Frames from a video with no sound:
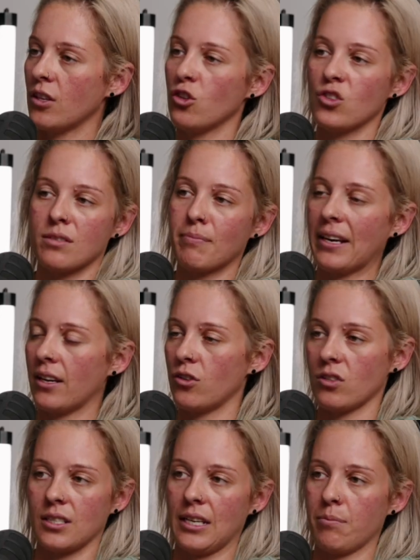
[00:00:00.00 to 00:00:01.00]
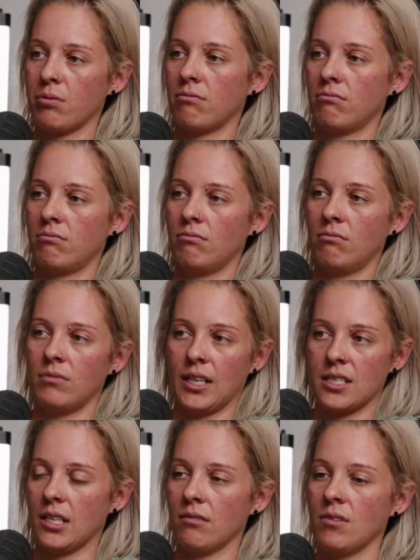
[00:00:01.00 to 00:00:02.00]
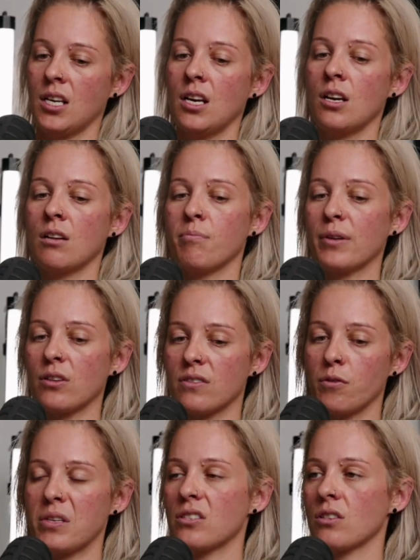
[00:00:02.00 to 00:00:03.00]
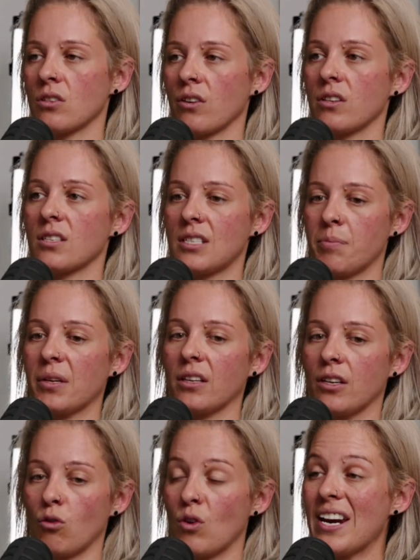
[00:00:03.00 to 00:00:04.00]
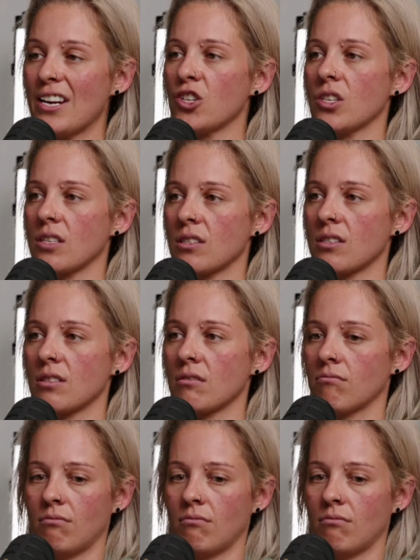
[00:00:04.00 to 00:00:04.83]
that you just make in your sleep. That's it. Because for business owners, typically your niche is